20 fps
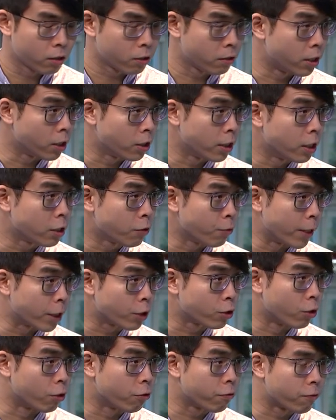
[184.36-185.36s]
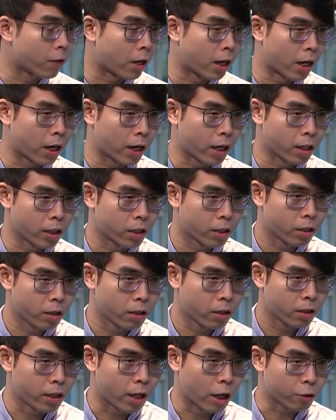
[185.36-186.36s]
week so far,
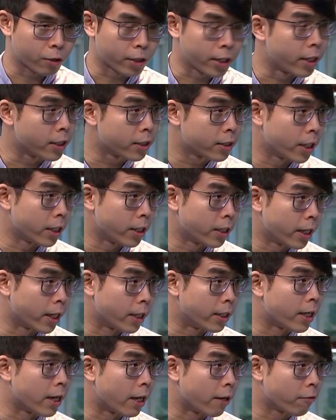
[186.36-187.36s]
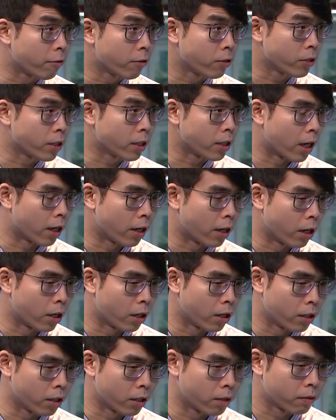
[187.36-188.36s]
LTA said
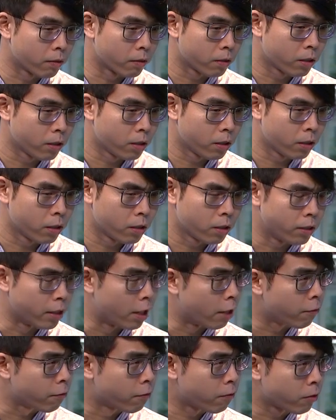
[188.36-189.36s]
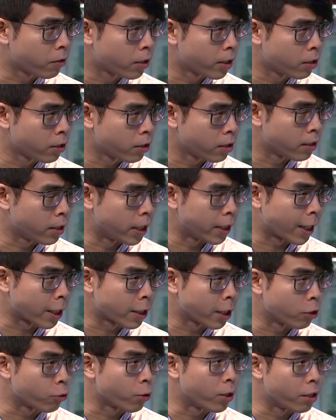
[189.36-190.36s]
that they've
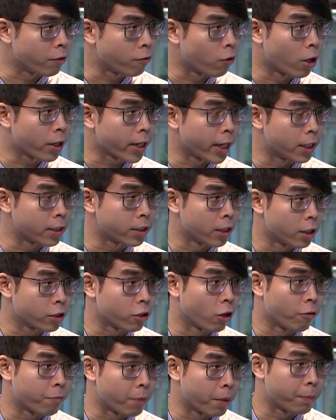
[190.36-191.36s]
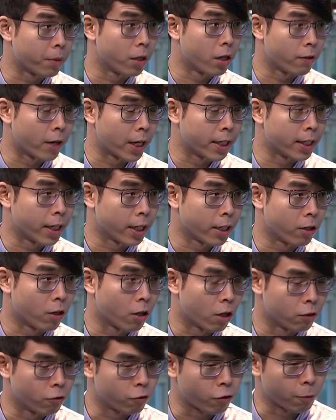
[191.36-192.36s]
detected 24 cases of people riding
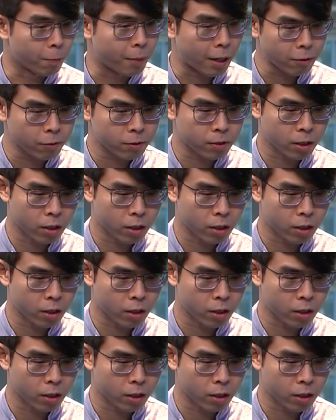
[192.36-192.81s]
on footpaths.